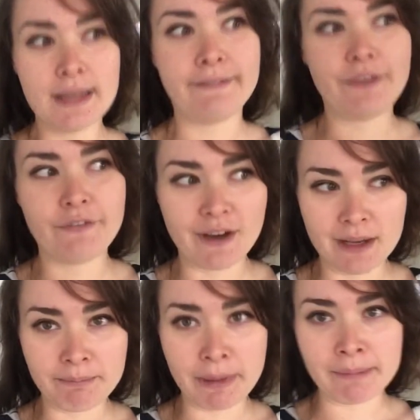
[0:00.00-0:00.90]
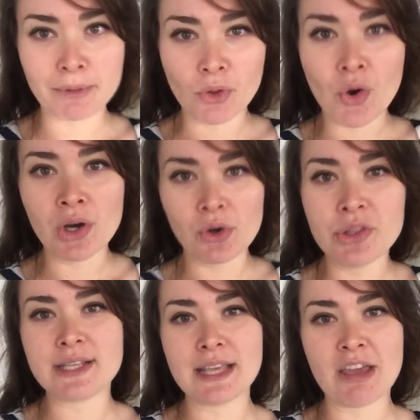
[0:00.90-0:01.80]
If you find people who are on
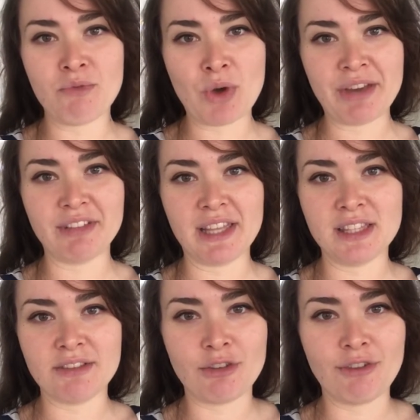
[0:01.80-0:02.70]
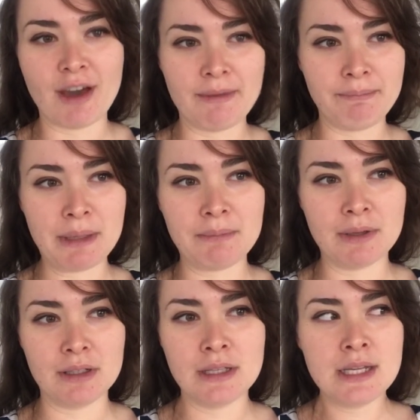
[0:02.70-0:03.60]
the same wavelength, if you find people